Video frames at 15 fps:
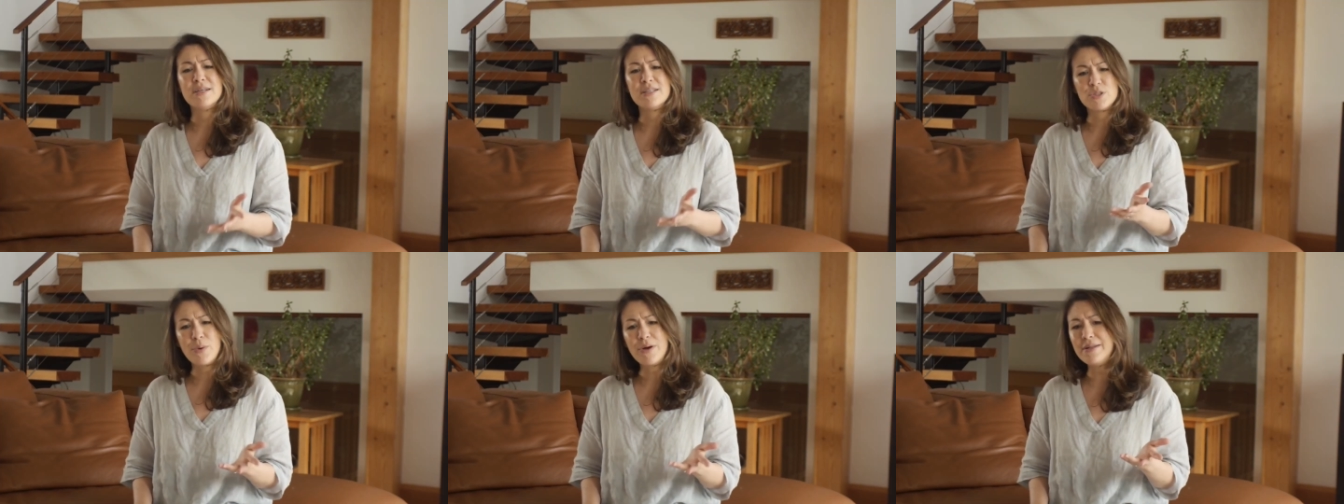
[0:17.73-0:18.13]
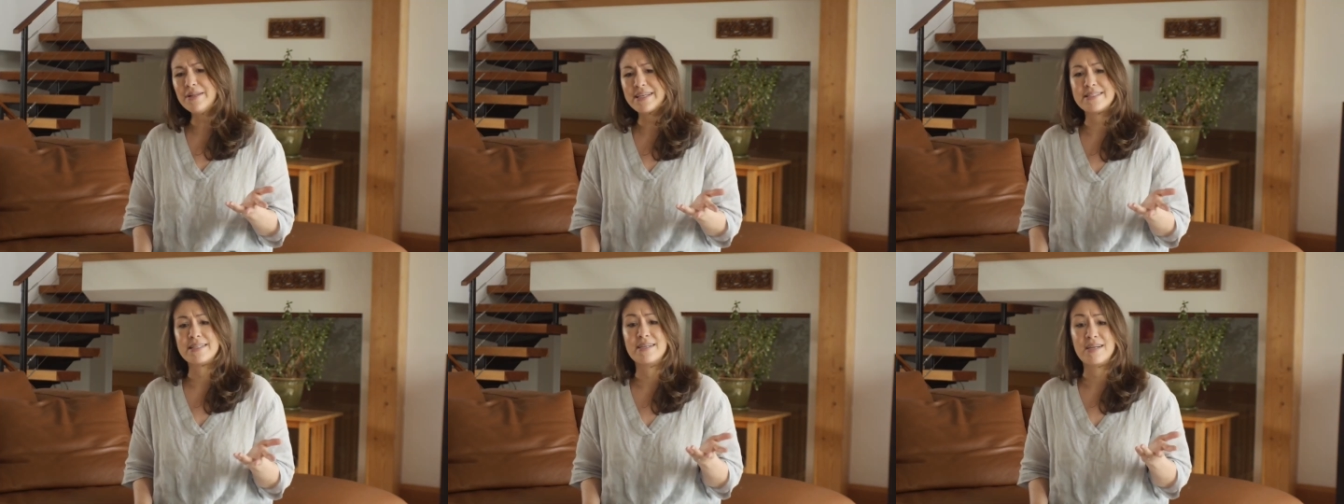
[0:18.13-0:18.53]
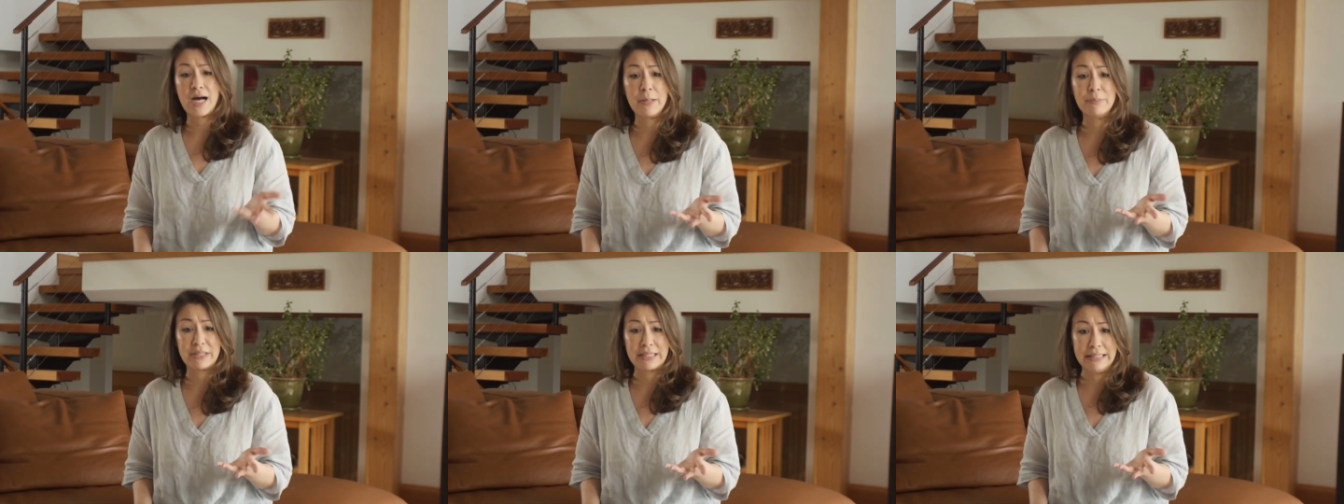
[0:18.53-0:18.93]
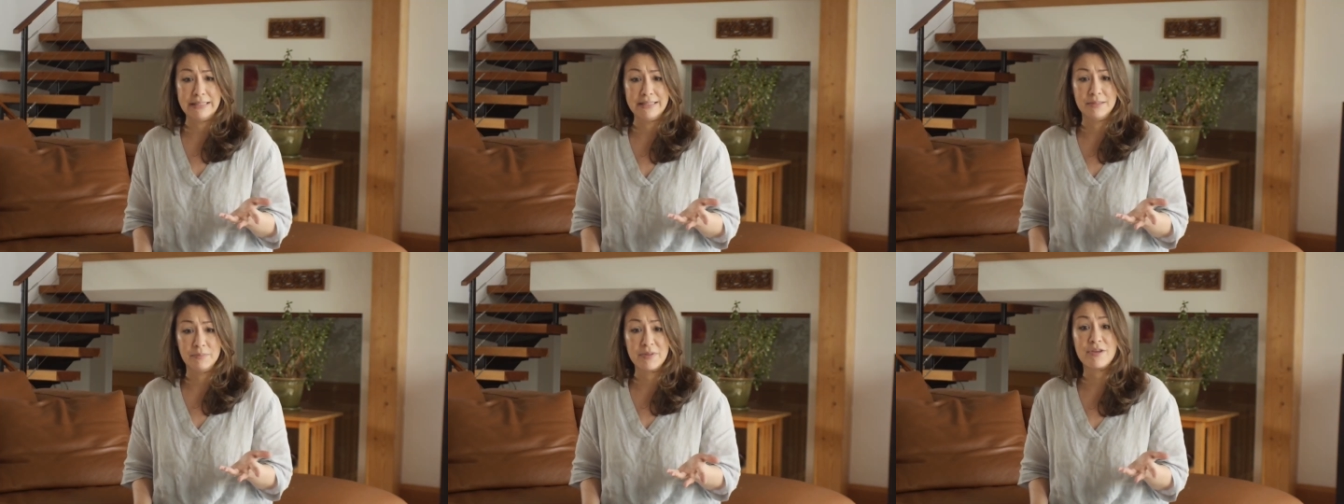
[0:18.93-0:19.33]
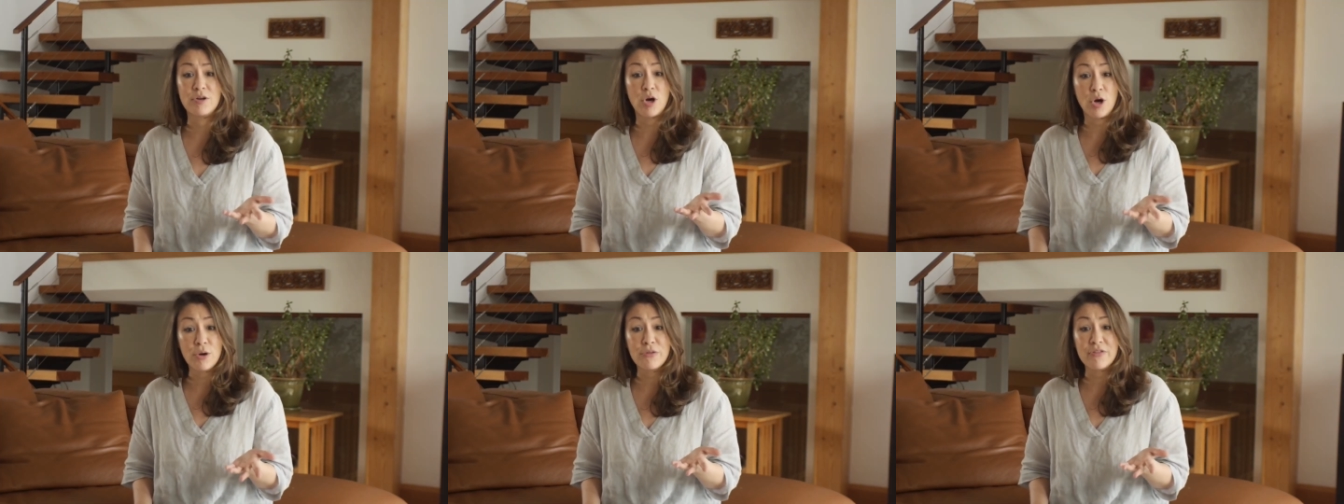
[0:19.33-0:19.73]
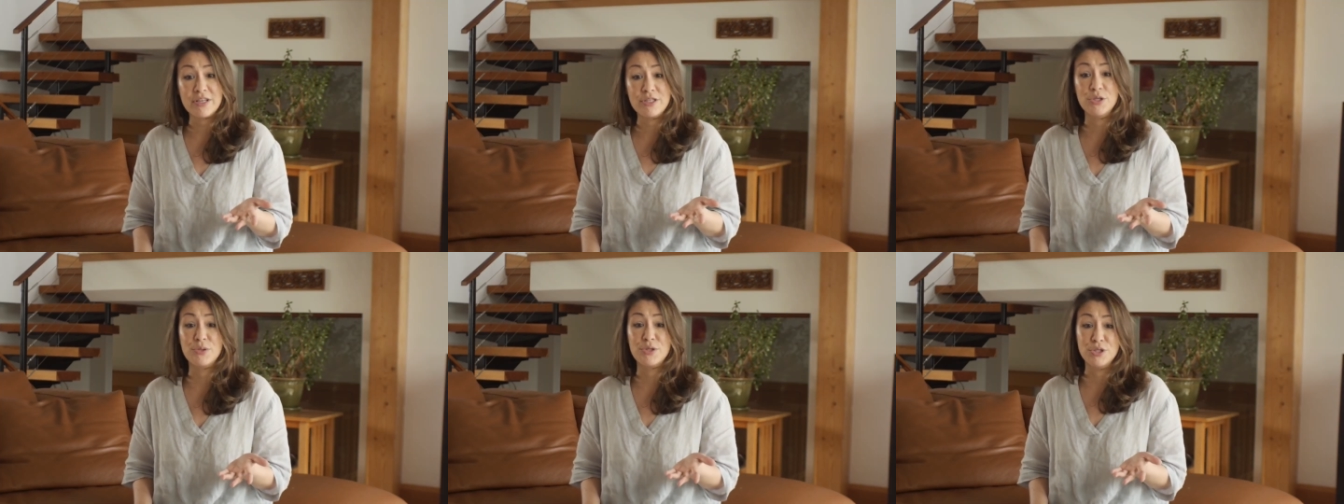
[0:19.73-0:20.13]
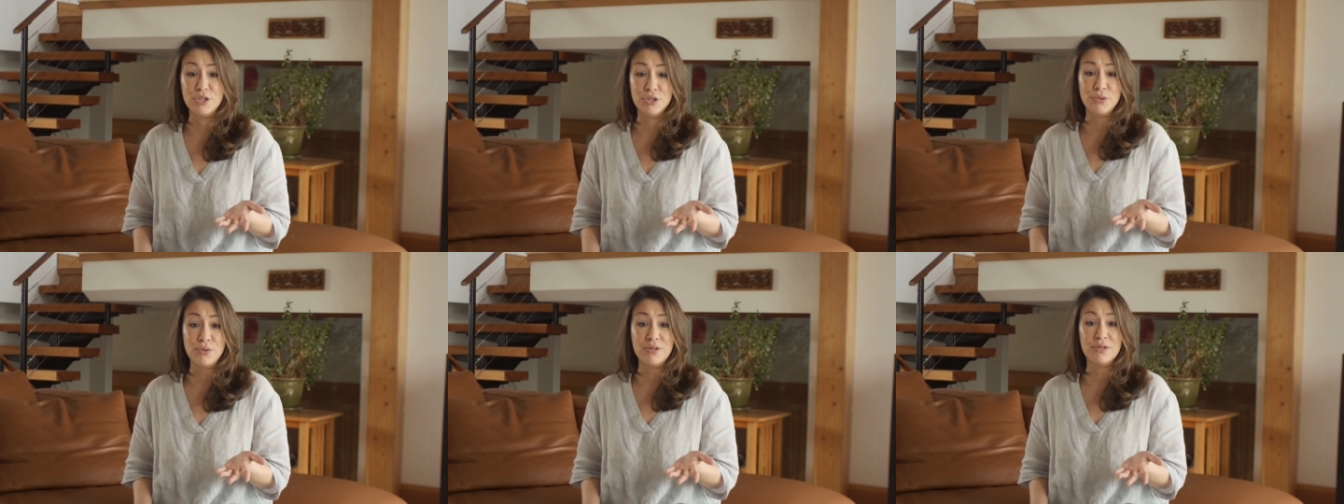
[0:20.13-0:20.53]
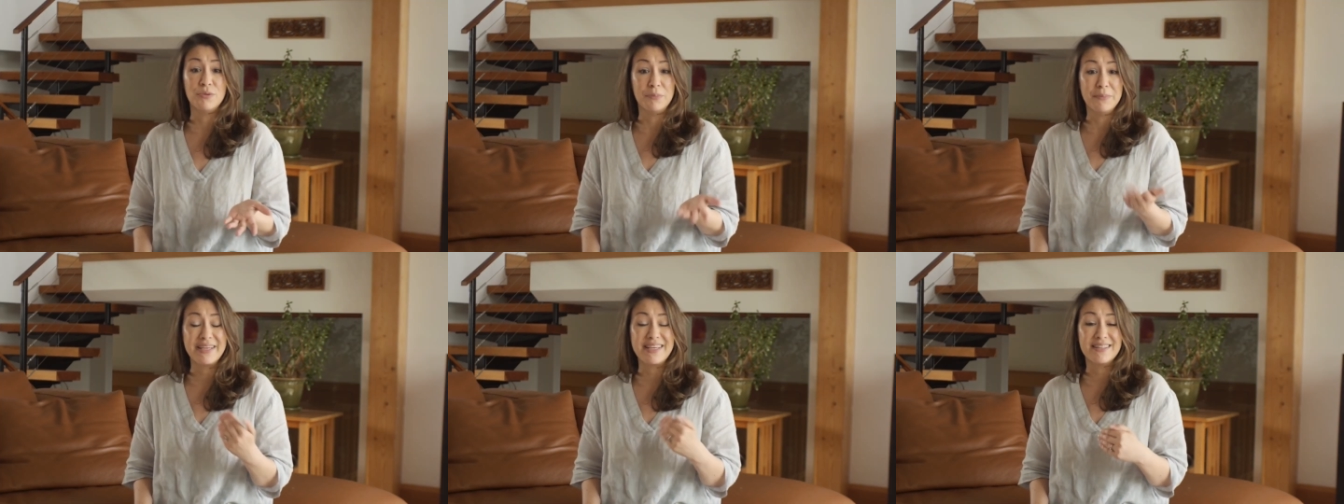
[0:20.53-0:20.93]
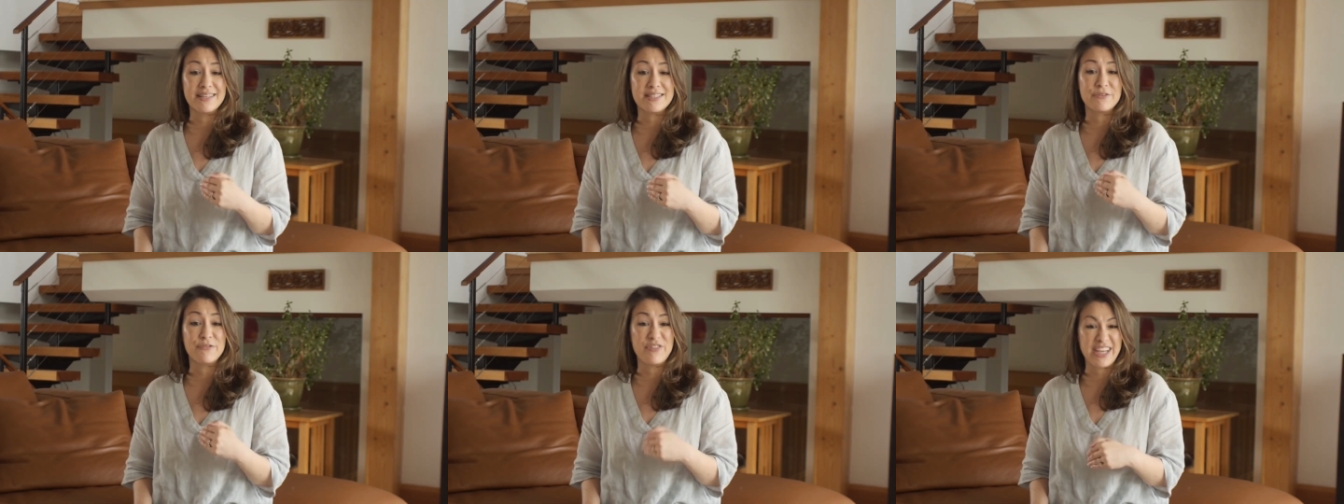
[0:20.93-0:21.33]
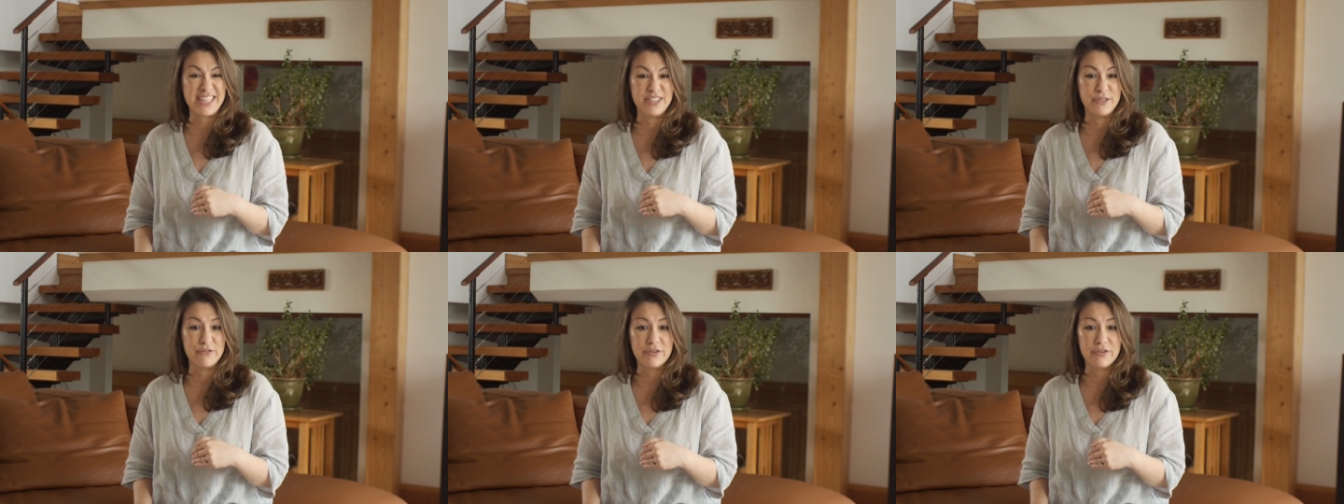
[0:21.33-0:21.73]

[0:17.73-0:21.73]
swaddling isn't complicated, but there are things you can do that will make it less effective.